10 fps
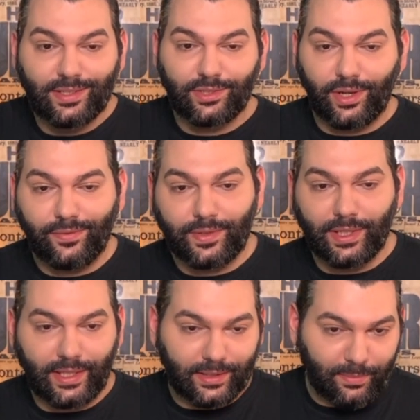So I feel
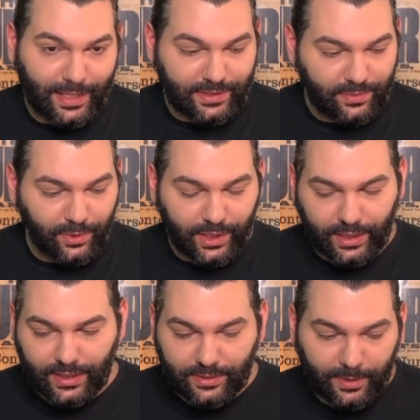like the best
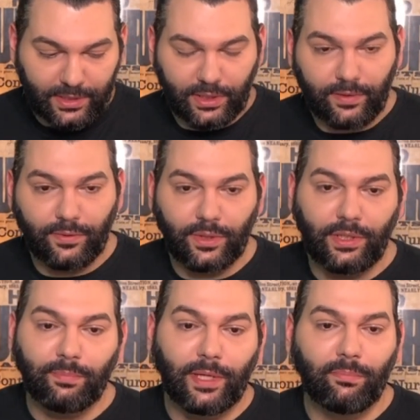way, especially if you
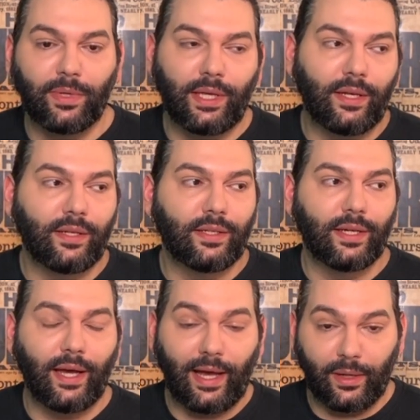keep them in the
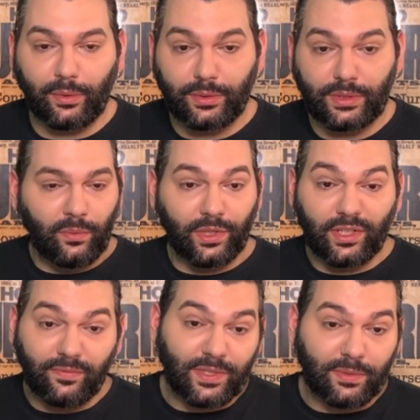house where
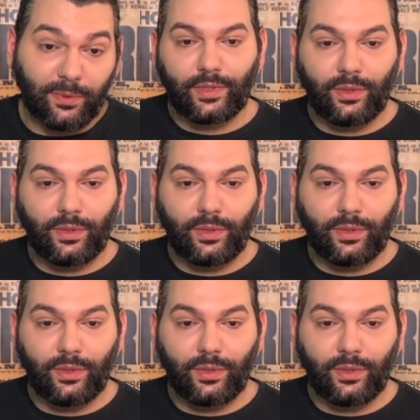they're visible,